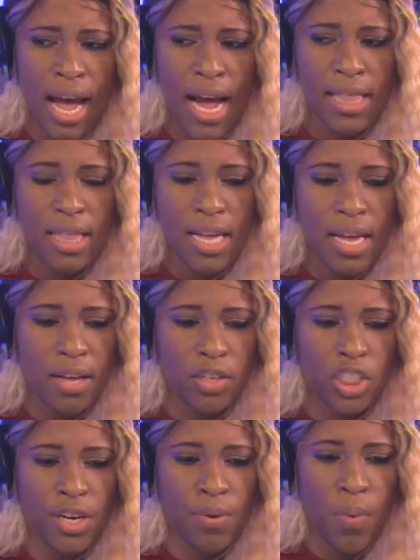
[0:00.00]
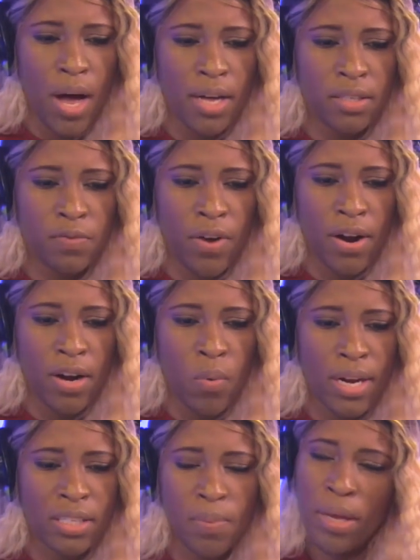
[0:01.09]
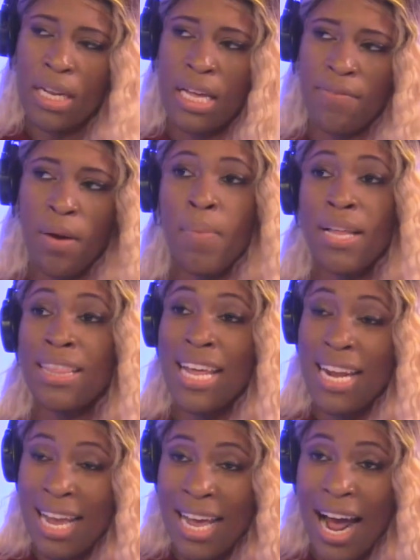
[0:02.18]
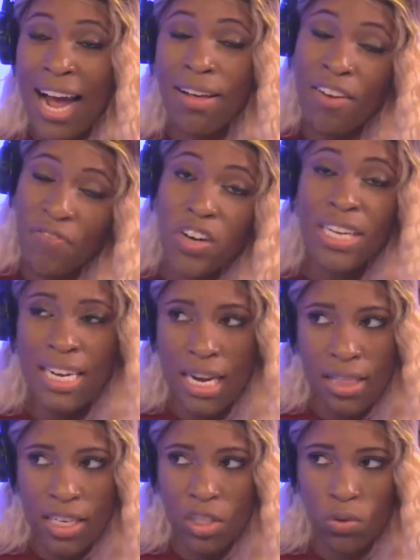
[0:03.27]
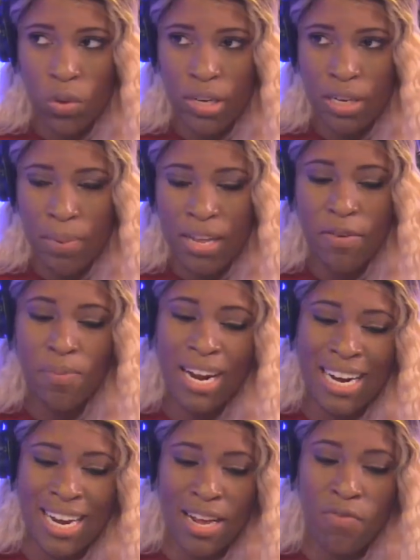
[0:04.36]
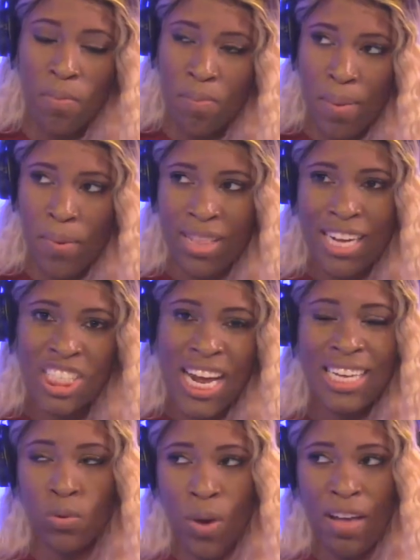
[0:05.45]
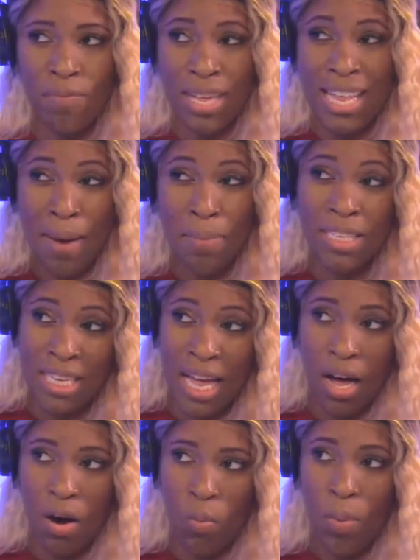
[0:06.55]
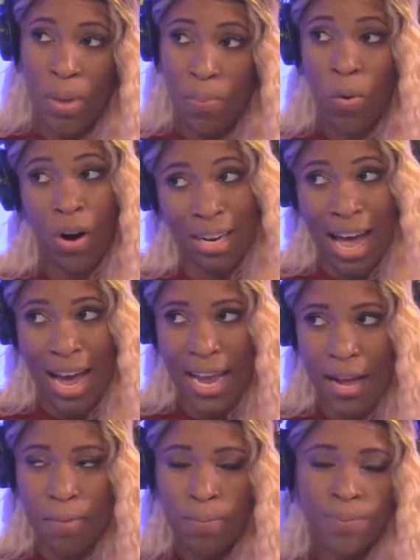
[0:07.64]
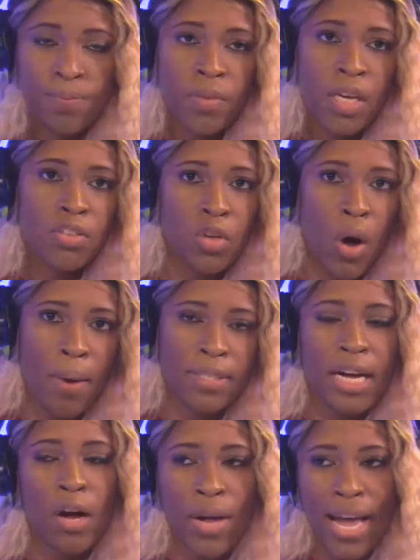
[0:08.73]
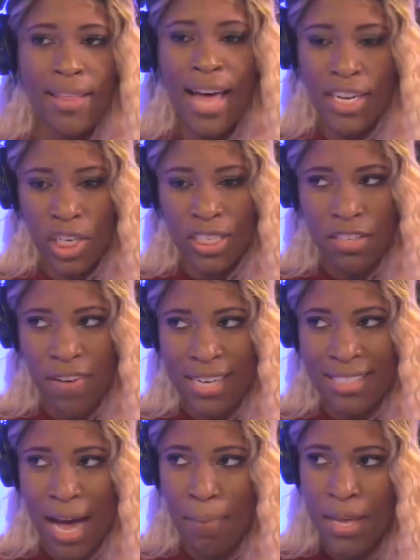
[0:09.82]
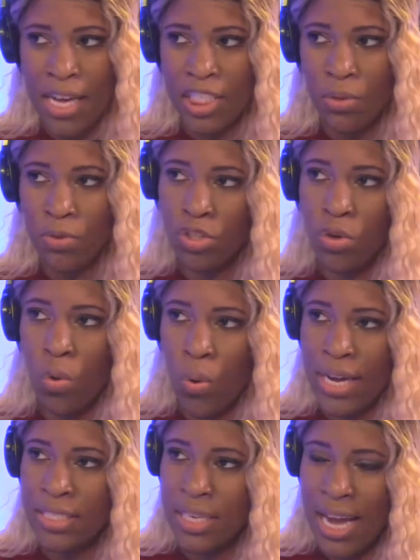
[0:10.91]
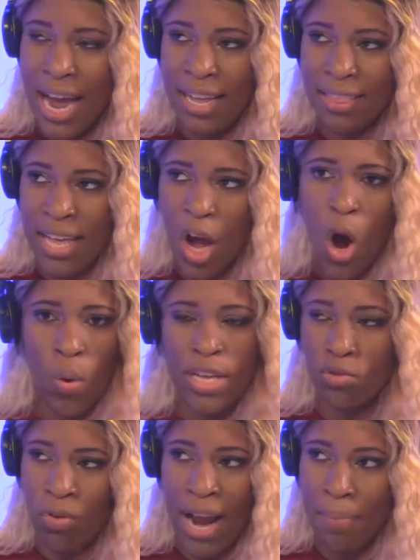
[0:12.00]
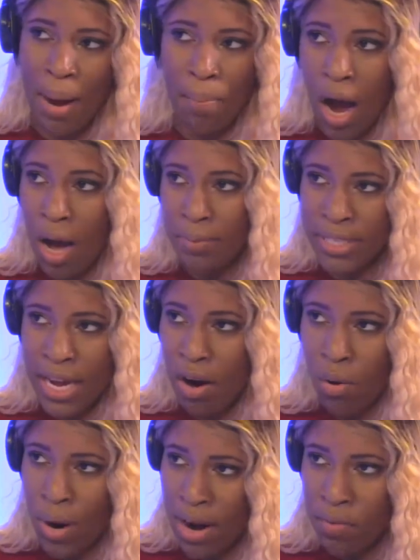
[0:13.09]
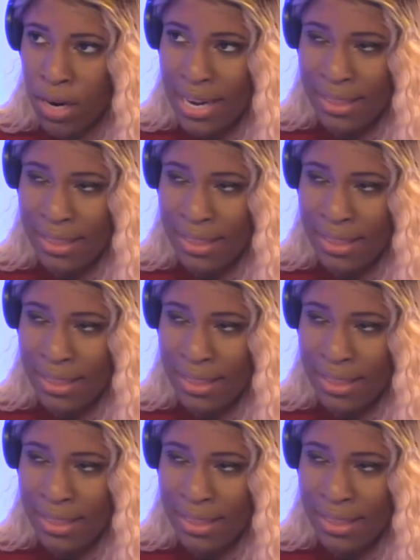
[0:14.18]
I think she was very quick to believe him. But then again, at first I did think she was quick to believe him, but I did remember that she has a way of being able to tell when people are lying. Right. So I was like, okay, that justifies that, because she was too quick to kind of think, oh, he's right, my mom's there or whatever like